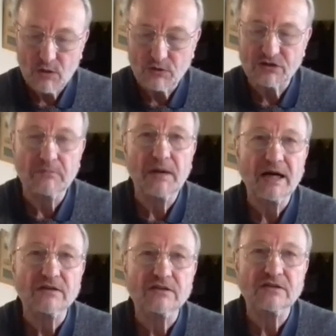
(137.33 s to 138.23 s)
was
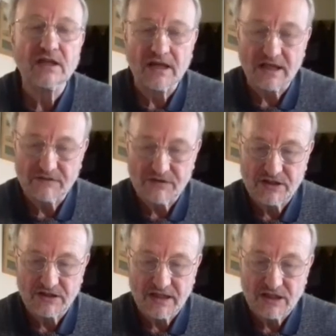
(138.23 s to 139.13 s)
about to die for the
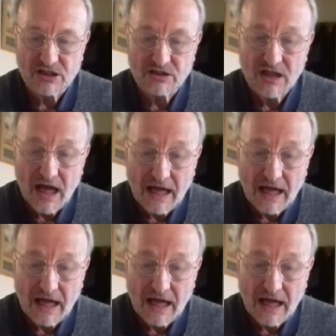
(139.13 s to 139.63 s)
nation,